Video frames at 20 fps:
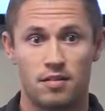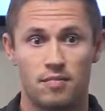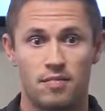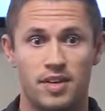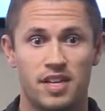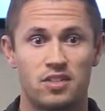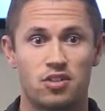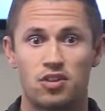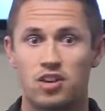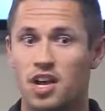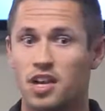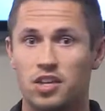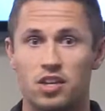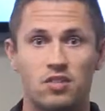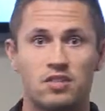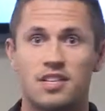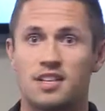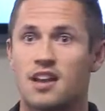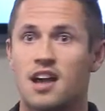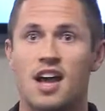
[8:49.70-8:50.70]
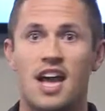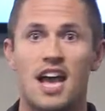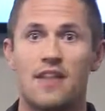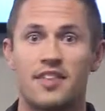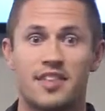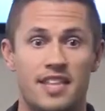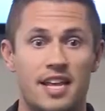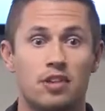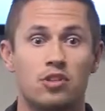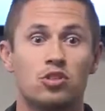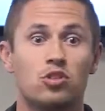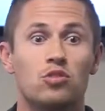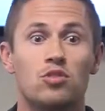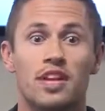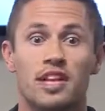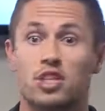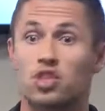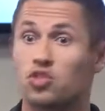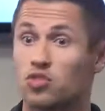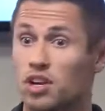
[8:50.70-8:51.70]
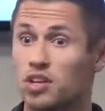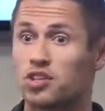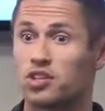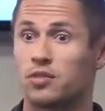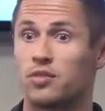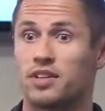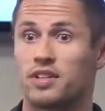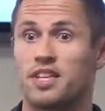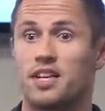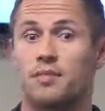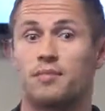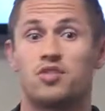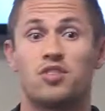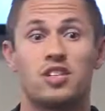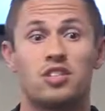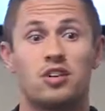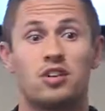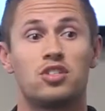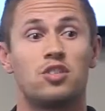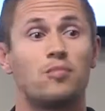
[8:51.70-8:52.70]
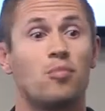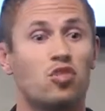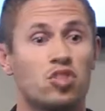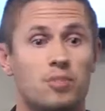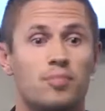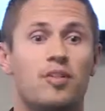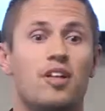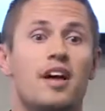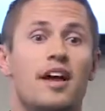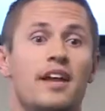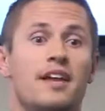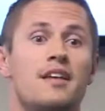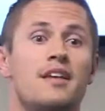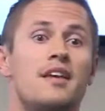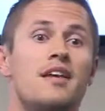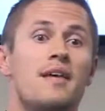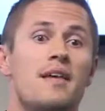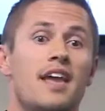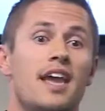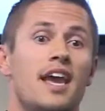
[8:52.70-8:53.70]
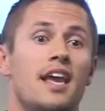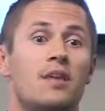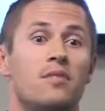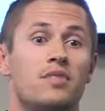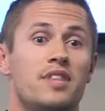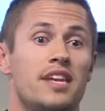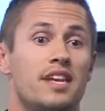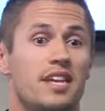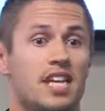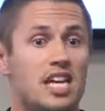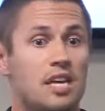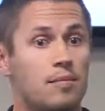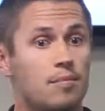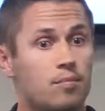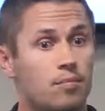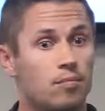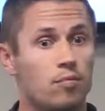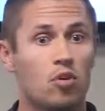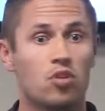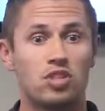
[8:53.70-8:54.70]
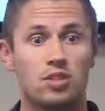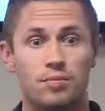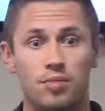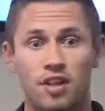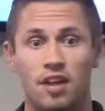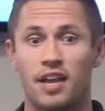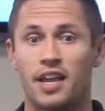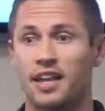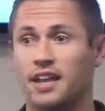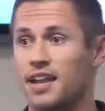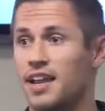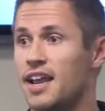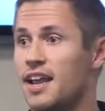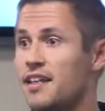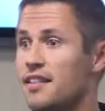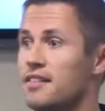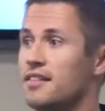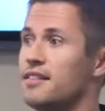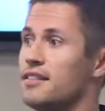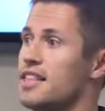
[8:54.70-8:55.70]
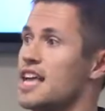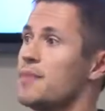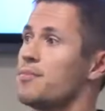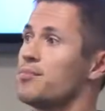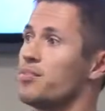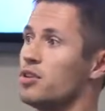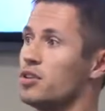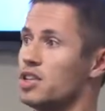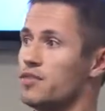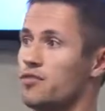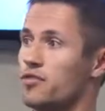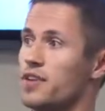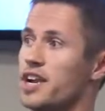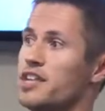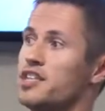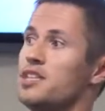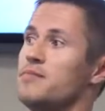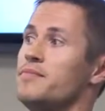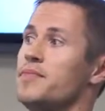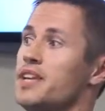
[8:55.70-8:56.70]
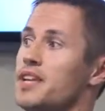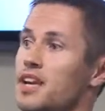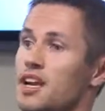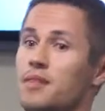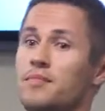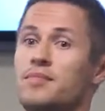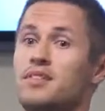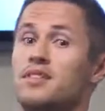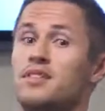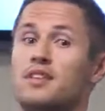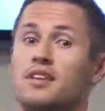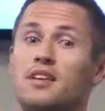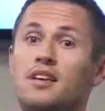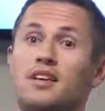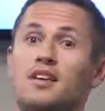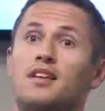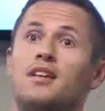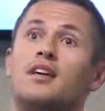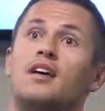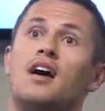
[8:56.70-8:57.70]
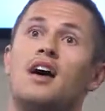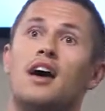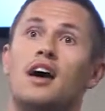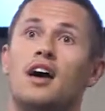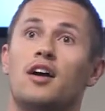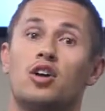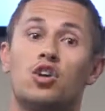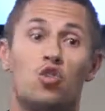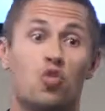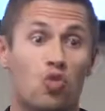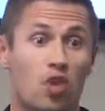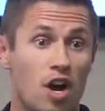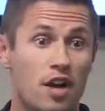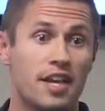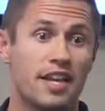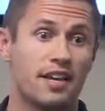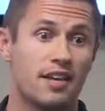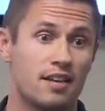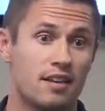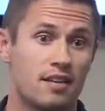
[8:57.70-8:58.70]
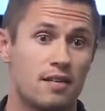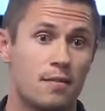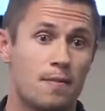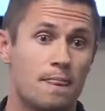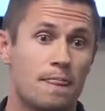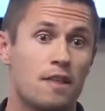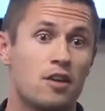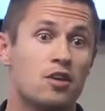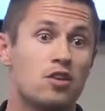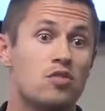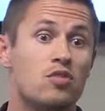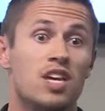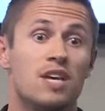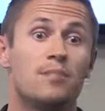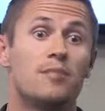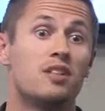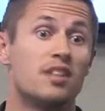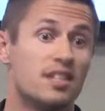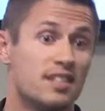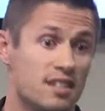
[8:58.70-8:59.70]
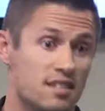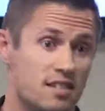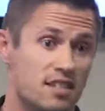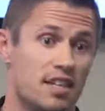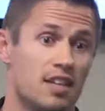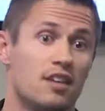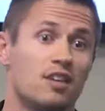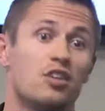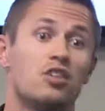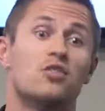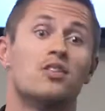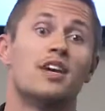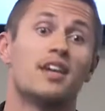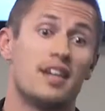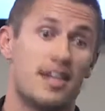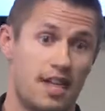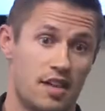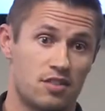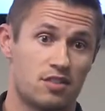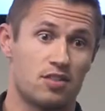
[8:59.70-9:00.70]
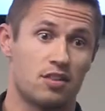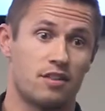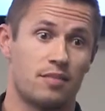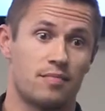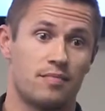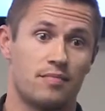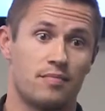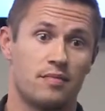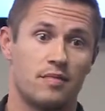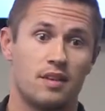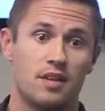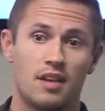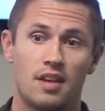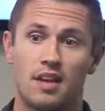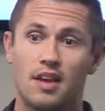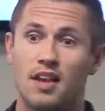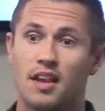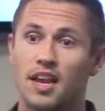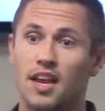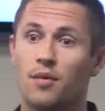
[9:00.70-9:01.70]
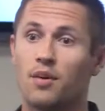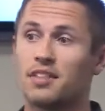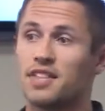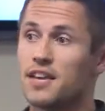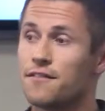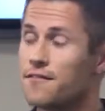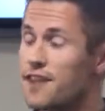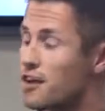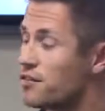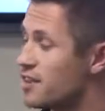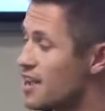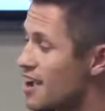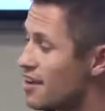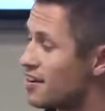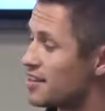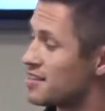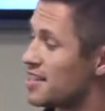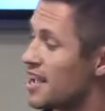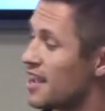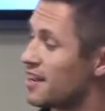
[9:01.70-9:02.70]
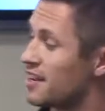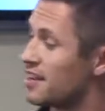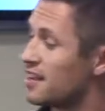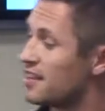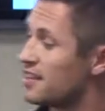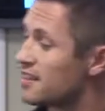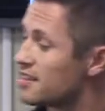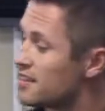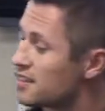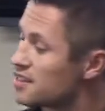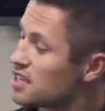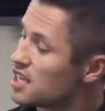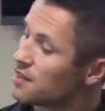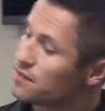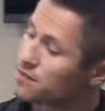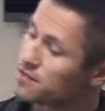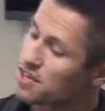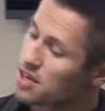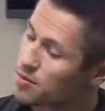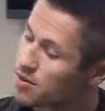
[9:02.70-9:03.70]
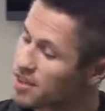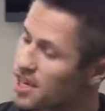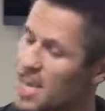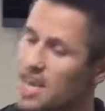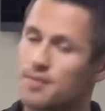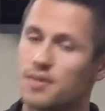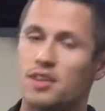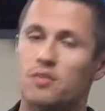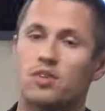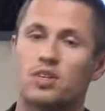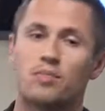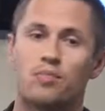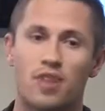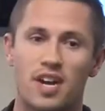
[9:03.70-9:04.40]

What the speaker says: because they're not used to not having that glue-like structure with them, so they start to multiply, and when they keep multiplying and that proliferation becomes chronic, you get malignancy, you get cancer. And what they found out is that if someone came in with